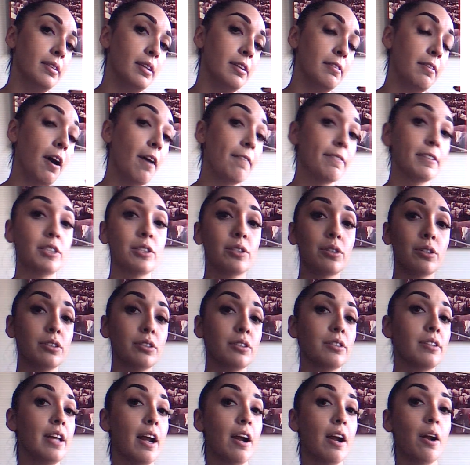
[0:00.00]

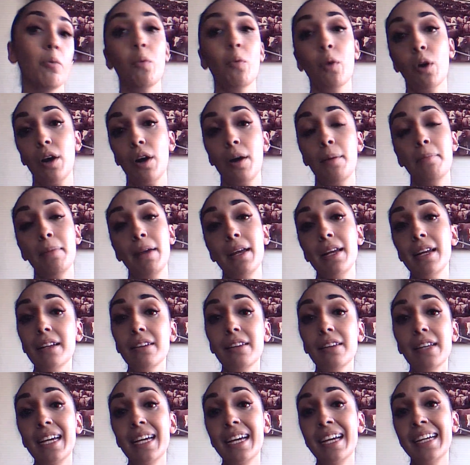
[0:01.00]
officers there were
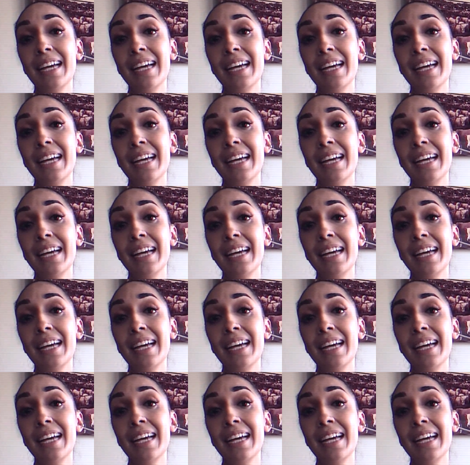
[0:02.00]
immediately